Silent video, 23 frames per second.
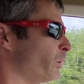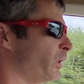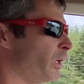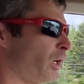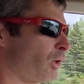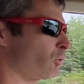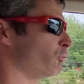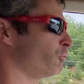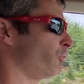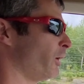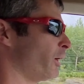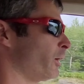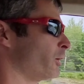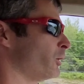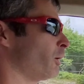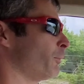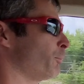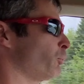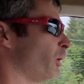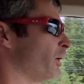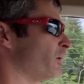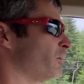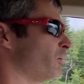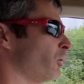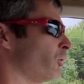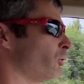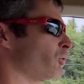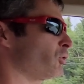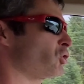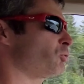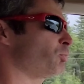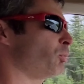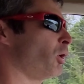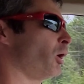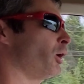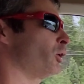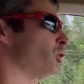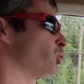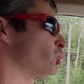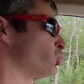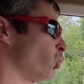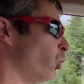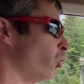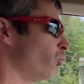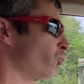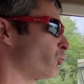we got her fired up right there on the spot,
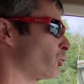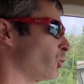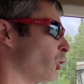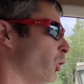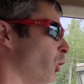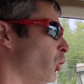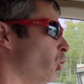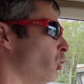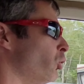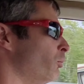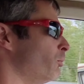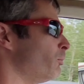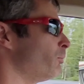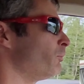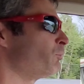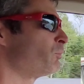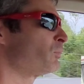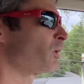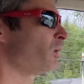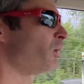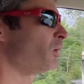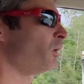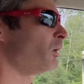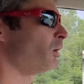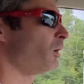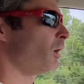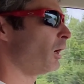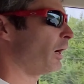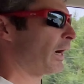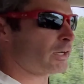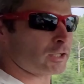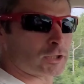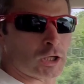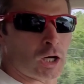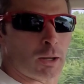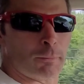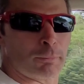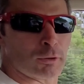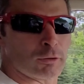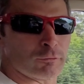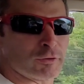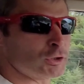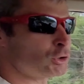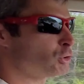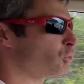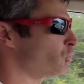drove her home, had a couple
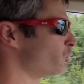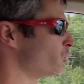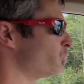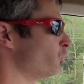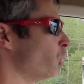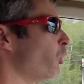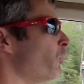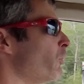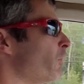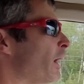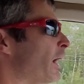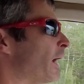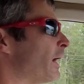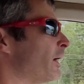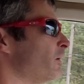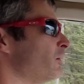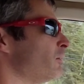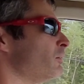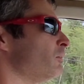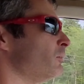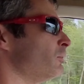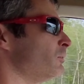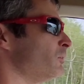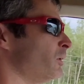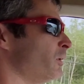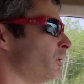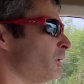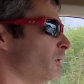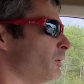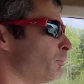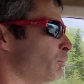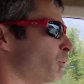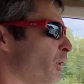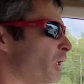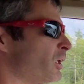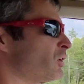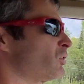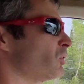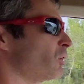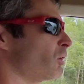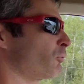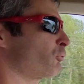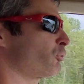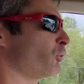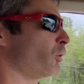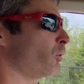of issues doing that. The brakes in
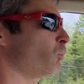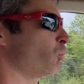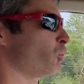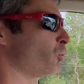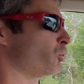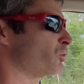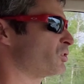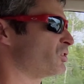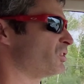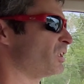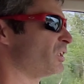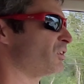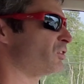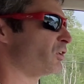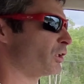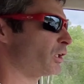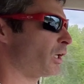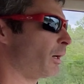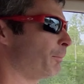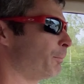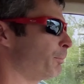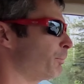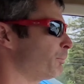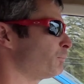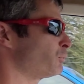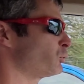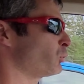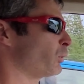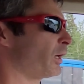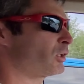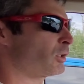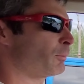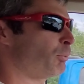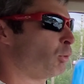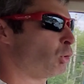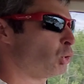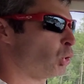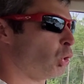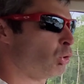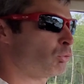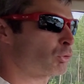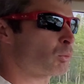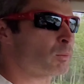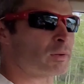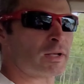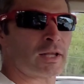the front were seizing up, so I had to pull
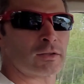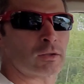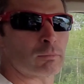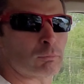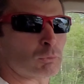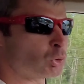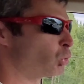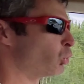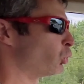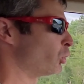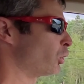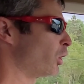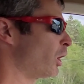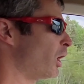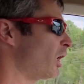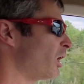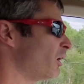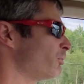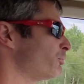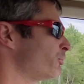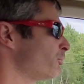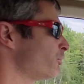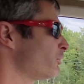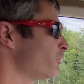over, let them cool off.